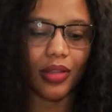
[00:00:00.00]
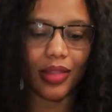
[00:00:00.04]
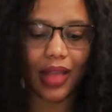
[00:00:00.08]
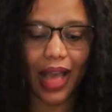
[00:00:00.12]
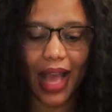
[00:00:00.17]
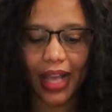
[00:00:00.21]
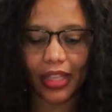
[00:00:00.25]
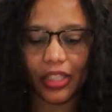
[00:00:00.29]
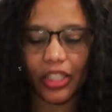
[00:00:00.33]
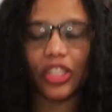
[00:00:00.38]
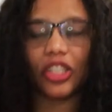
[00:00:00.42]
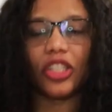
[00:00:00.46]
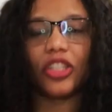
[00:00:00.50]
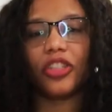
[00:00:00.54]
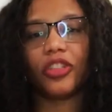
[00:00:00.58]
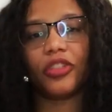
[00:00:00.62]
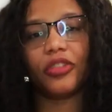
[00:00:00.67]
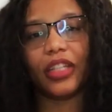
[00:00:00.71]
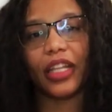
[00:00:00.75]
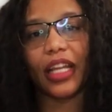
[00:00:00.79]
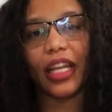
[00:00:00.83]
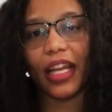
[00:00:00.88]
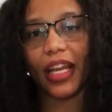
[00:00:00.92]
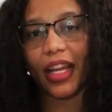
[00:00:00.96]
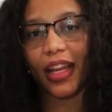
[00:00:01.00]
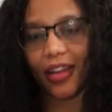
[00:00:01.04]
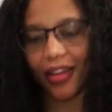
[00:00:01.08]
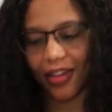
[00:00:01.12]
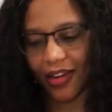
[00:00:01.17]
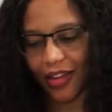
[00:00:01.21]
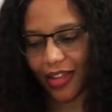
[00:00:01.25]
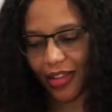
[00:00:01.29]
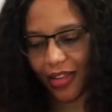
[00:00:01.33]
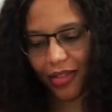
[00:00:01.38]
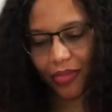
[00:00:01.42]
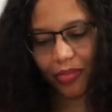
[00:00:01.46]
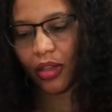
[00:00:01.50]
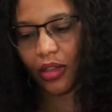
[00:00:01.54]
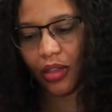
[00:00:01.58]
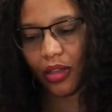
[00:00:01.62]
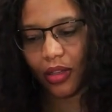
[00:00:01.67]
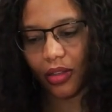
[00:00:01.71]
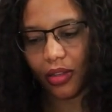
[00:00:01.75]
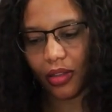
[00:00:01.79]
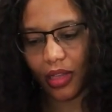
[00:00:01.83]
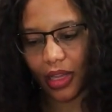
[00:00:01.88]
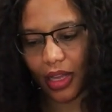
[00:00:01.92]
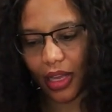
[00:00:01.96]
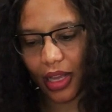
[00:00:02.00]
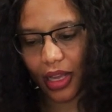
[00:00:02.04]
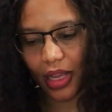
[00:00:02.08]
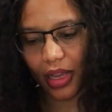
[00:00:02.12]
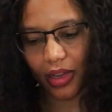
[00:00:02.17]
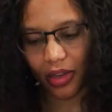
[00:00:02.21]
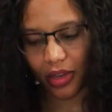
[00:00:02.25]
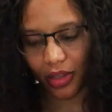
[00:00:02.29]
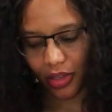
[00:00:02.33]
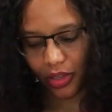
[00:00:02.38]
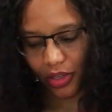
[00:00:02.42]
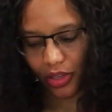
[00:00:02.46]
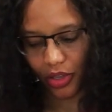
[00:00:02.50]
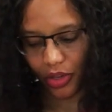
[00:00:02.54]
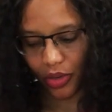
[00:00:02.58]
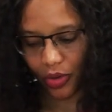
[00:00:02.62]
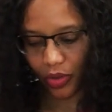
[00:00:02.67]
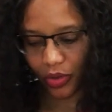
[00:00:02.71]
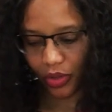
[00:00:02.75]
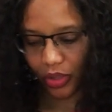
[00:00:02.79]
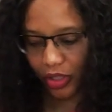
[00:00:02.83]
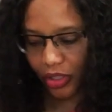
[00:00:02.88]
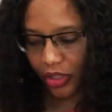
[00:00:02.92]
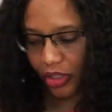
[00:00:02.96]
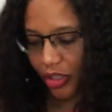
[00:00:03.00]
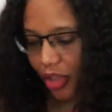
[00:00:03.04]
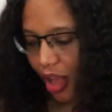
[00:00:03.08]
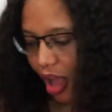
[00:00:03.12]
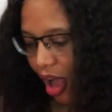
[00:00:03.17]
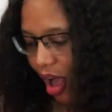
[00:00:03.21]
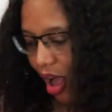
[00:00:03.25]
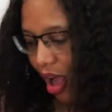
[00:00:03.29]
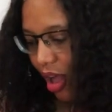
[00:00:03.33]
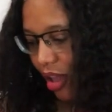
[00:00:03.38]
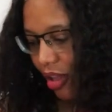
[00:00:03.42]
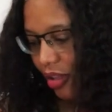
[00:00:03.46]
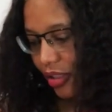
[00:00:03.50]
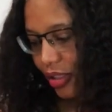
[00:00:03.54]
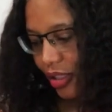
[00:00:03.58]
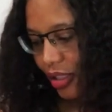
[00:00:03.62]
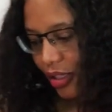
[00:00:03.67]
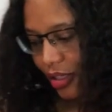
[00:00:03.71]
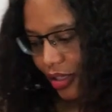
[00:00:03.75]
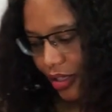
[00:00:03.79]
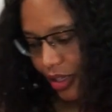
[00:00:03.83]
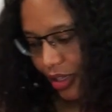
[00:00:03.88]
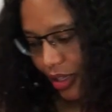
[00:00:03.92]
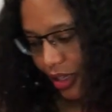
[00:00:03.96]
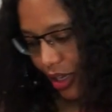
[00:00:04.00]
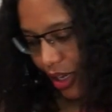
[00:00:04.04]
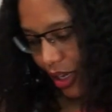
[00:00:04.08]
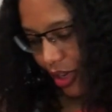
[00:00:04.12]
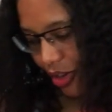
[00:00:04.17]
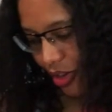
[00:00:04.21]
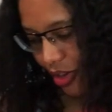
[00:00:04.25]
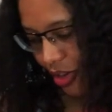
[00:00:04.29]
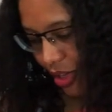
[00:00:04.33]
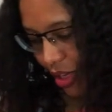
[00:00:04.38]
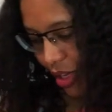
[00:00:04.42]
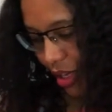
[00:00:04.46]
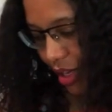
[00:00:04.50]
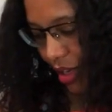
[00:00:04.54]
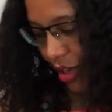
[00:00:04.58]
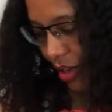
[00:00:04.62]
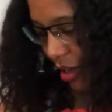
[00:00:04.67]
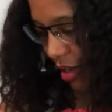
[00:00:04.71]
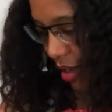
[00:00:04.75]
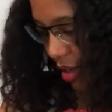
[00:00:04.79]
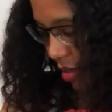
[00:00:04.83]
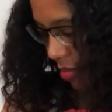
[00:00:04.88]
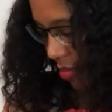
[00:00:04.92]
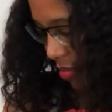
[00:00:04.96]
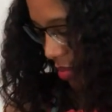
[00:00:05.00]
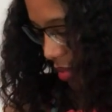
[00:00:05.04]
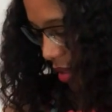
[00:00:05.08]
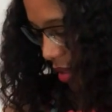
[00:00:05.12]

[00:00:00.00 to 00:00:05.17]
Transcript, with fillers: that's three. Then, you know, the salt, and you need, um,